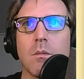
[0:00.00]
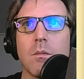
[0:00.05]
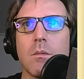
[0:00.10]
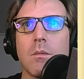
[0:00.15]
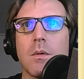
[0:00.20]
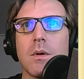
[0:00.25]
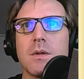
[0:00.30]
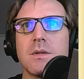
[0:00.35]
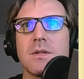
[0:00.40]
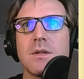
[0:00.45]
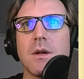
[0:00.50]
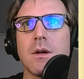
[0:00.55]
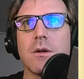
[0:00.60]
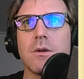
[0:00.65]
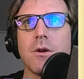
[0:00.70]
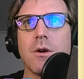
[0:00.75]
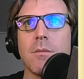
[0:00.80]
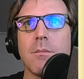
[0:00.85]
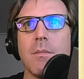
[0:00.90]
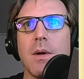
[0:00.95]
What's on
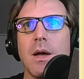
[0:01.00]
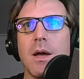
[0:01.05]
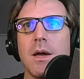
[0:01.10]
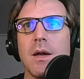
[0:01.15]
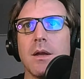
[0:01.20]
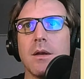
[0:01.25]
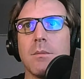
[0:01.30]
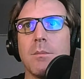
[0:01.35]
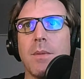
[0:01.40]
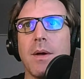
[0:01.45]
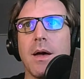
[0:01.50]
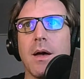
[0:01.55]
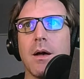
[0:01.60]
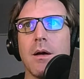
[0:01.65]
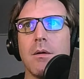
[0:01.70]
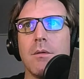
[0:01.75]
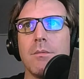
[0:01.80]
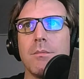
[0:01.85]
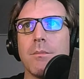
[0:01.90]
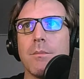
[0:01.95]
your mind, pal?